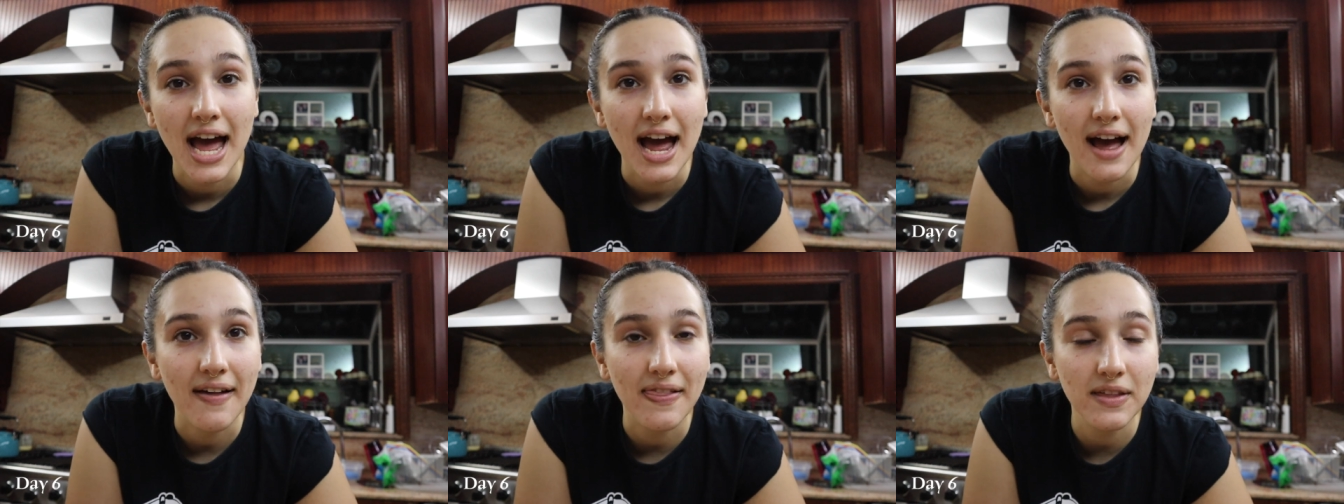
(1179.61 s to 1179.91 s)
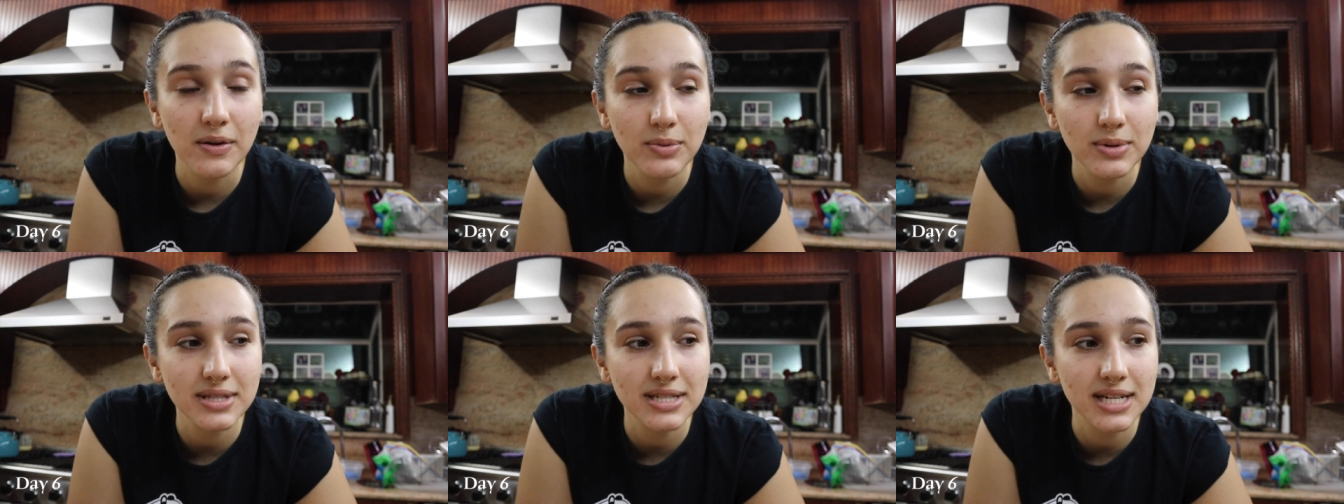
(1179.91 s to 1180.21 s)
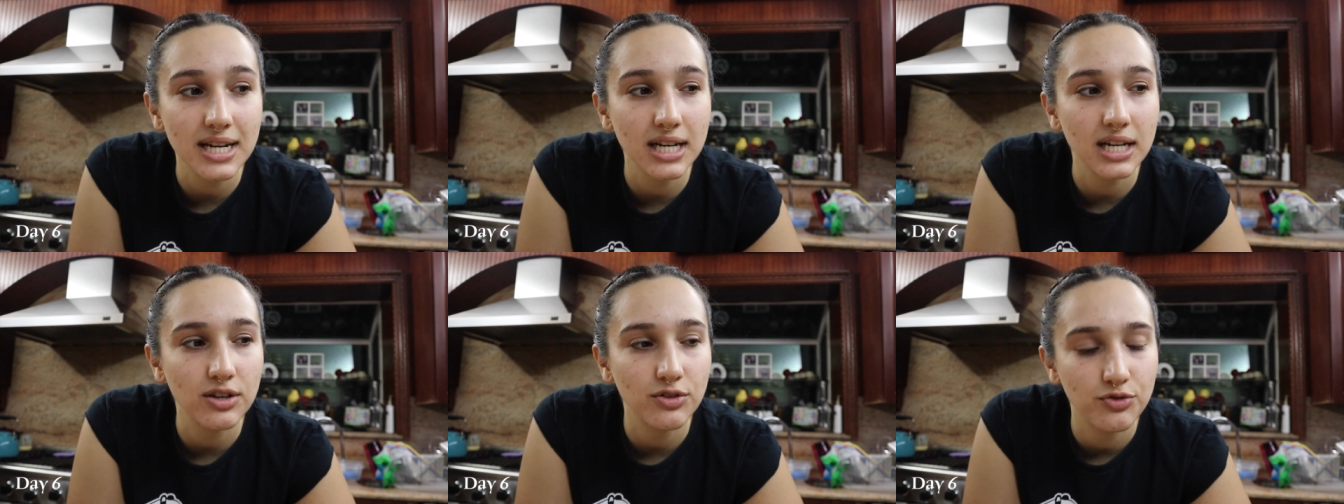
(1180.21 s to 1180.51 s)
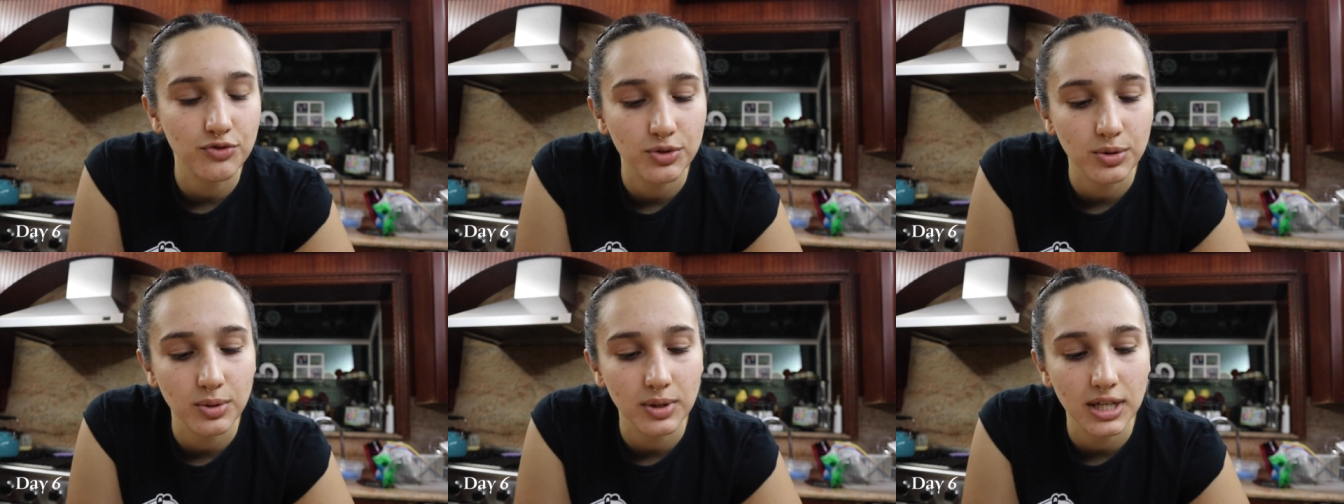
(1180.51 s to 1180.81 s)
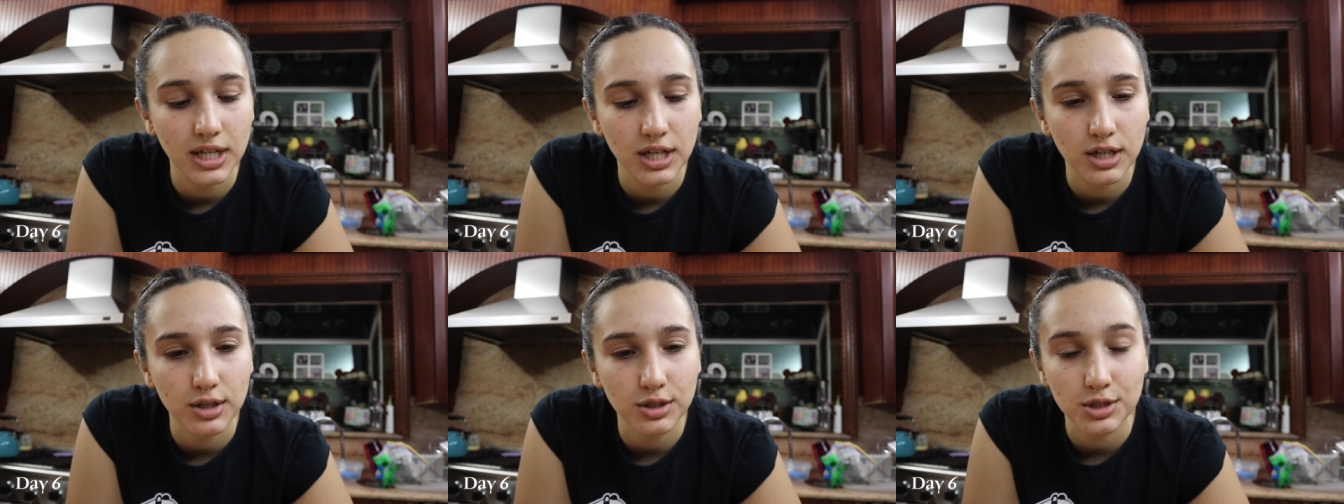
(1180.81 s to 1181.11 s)
and there wasn't any food
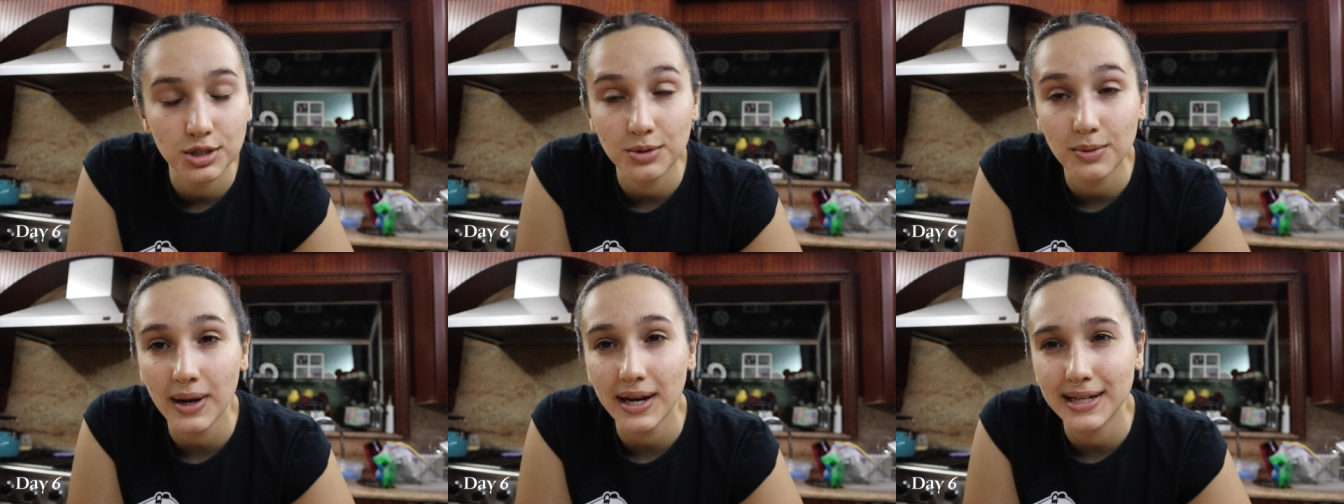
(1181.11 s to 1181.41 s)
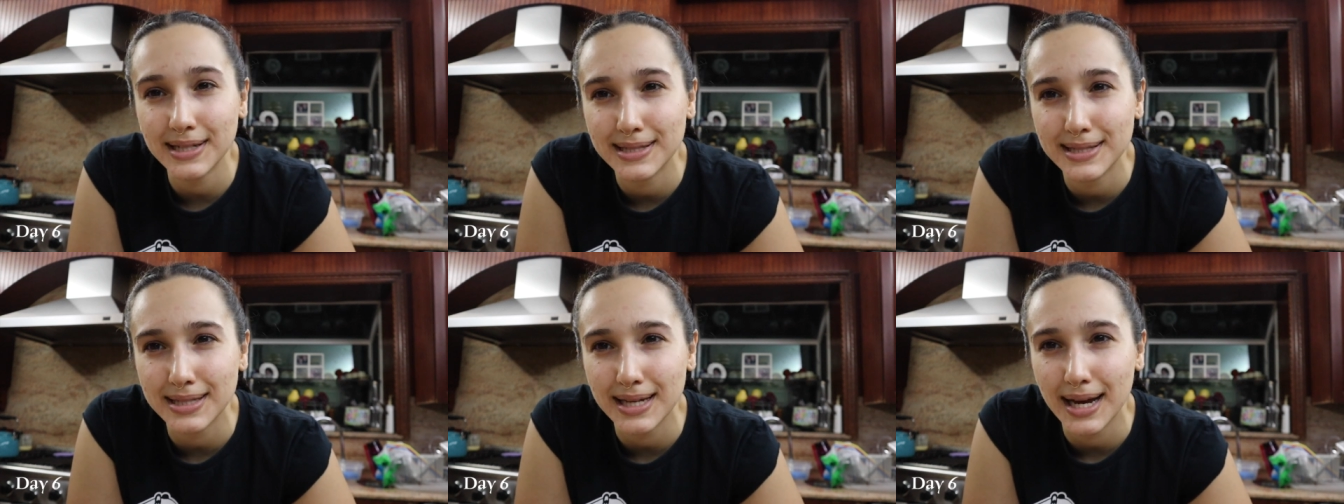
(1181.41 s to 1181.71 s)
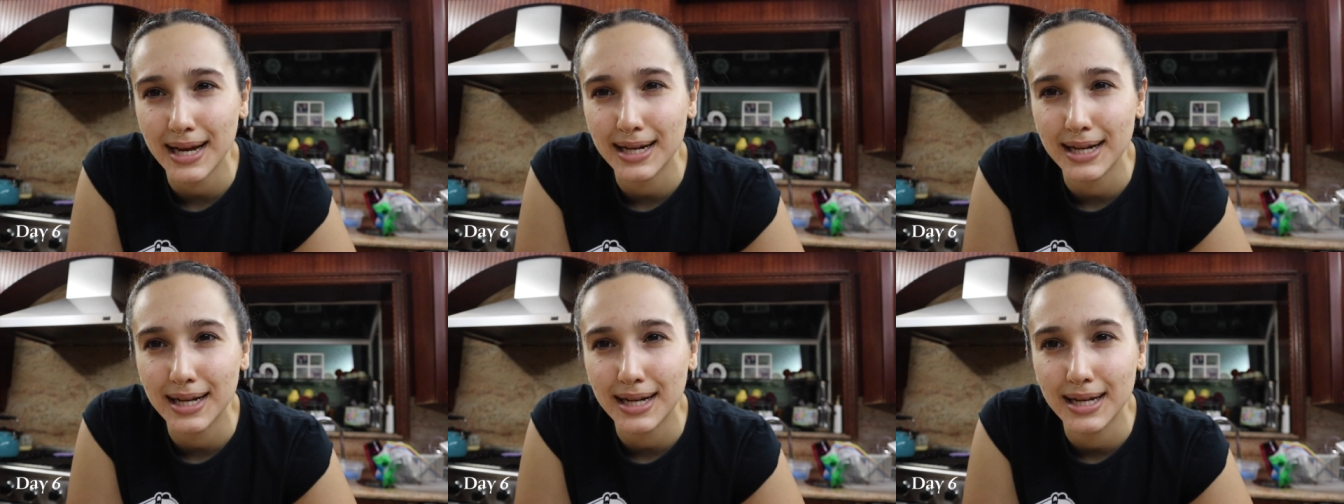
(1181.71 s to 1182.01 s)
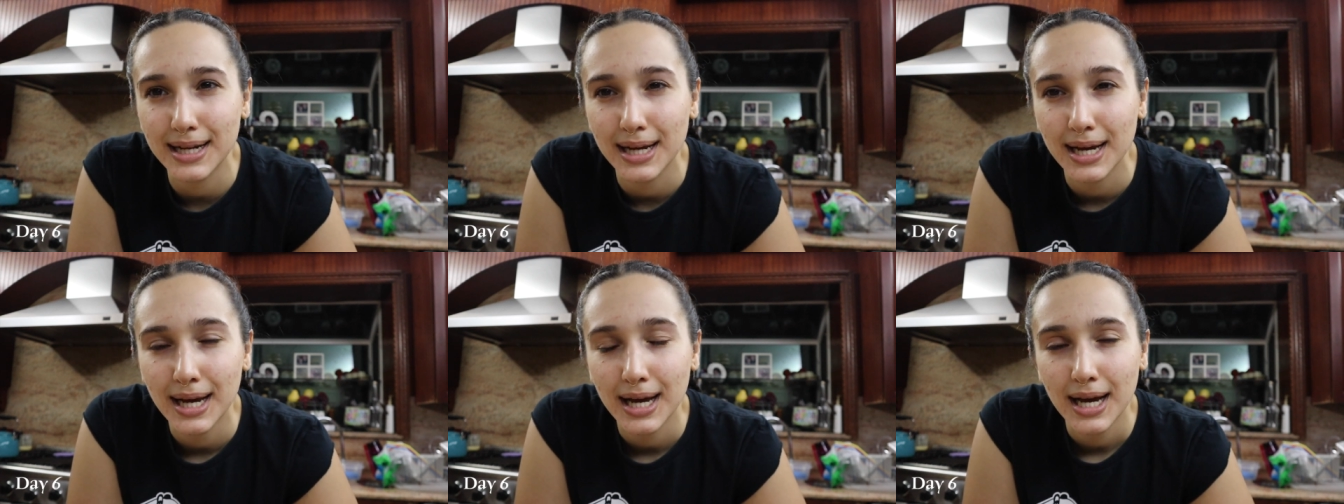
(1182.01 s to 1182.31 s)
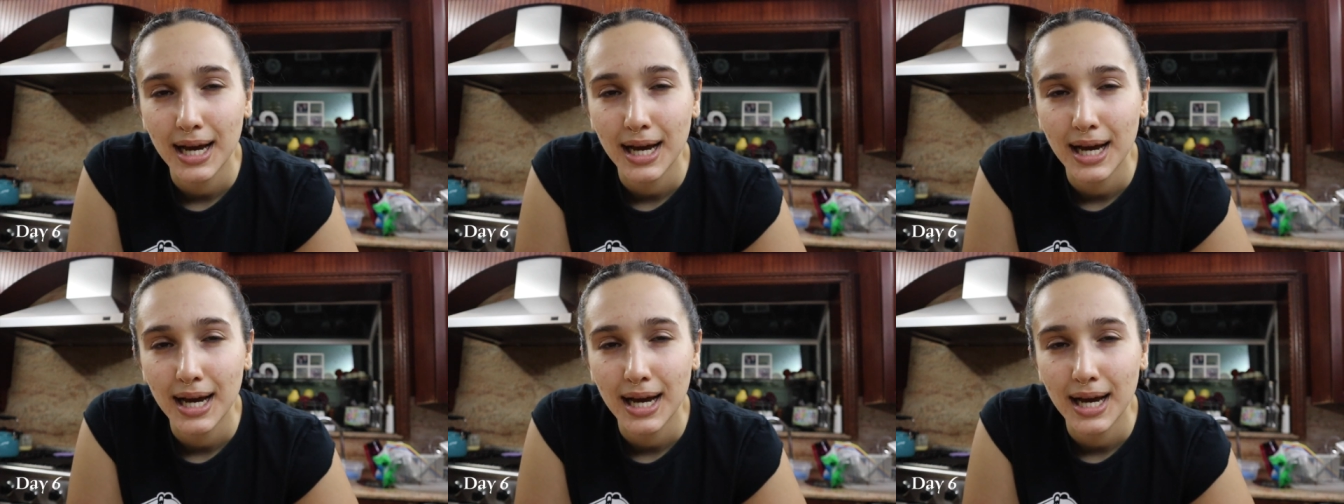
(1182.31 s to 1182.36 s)
here so I decided